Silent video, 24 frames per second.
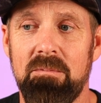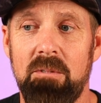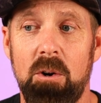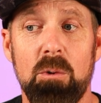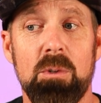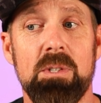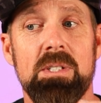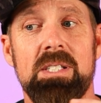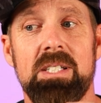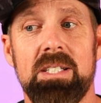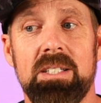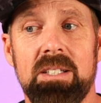
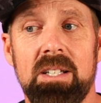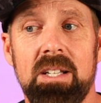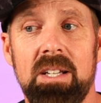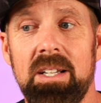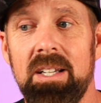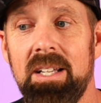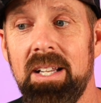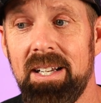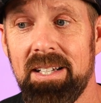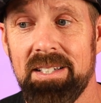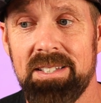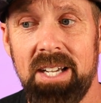focusing an
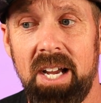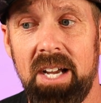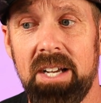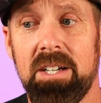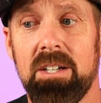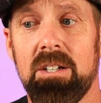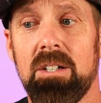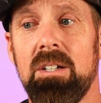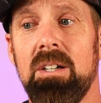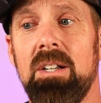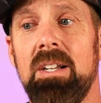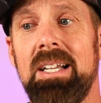
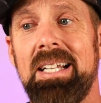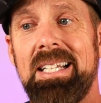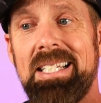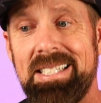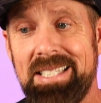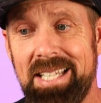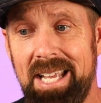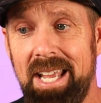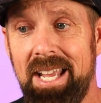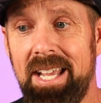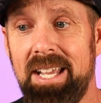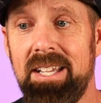entire
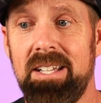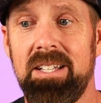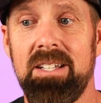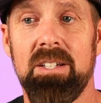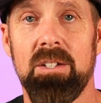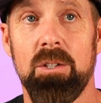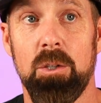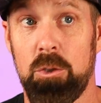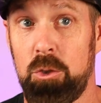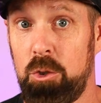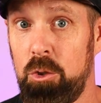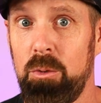day
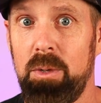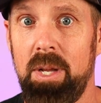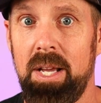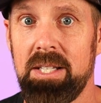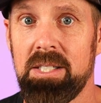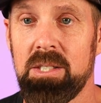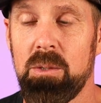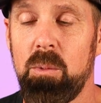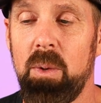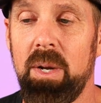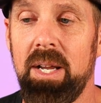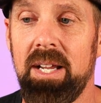or 2
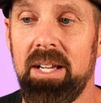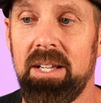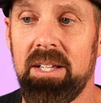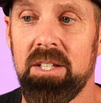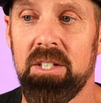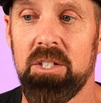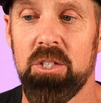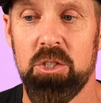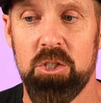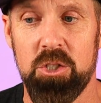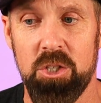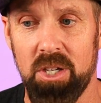days a week
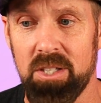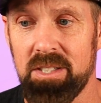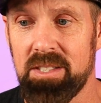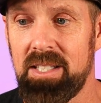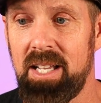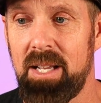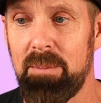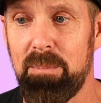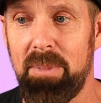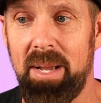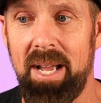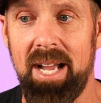just
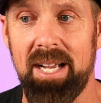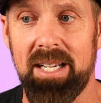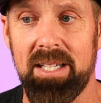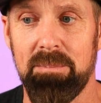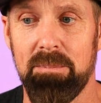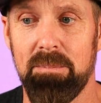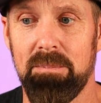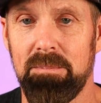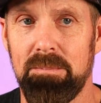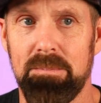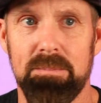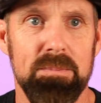on back
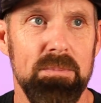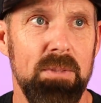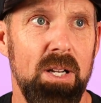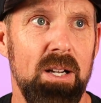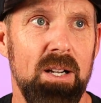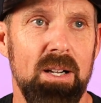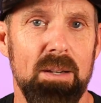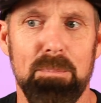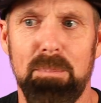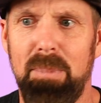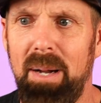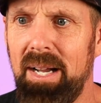and
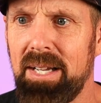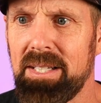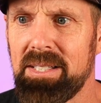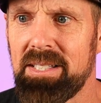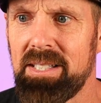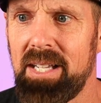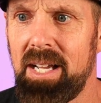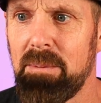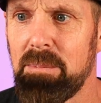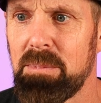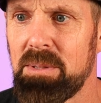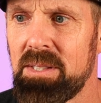
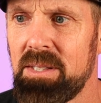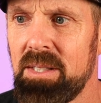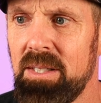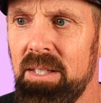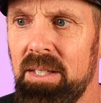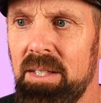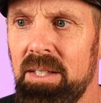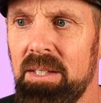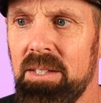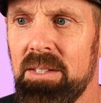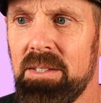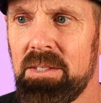biceps.
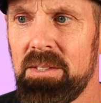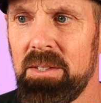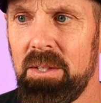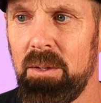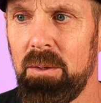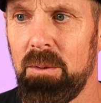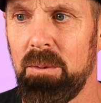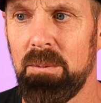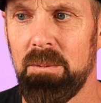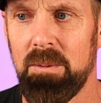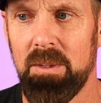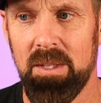
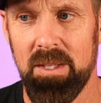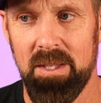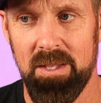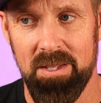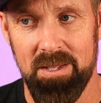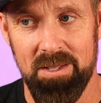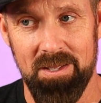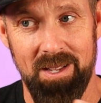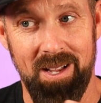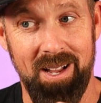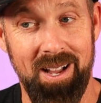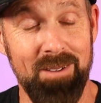So
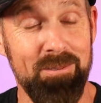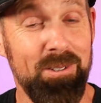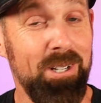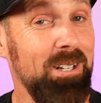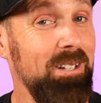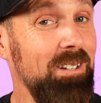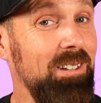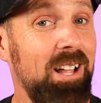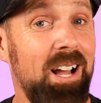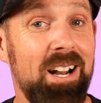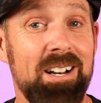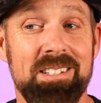I've got
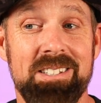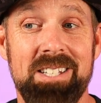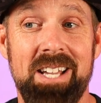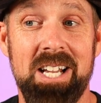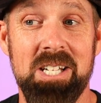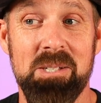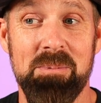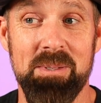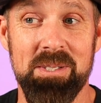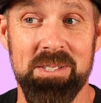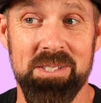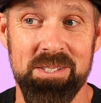a lot of
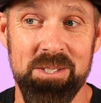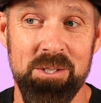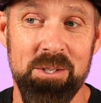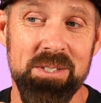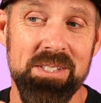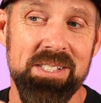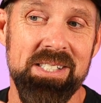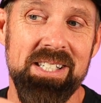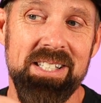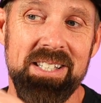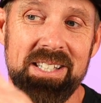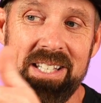attachments. You can
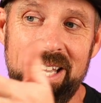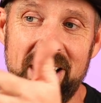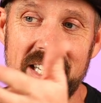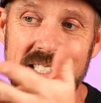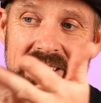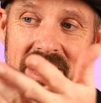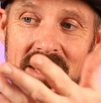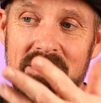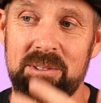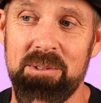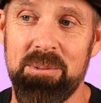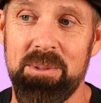see the
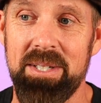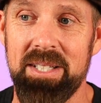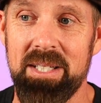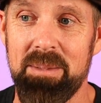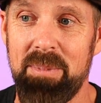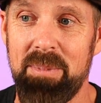SF3 in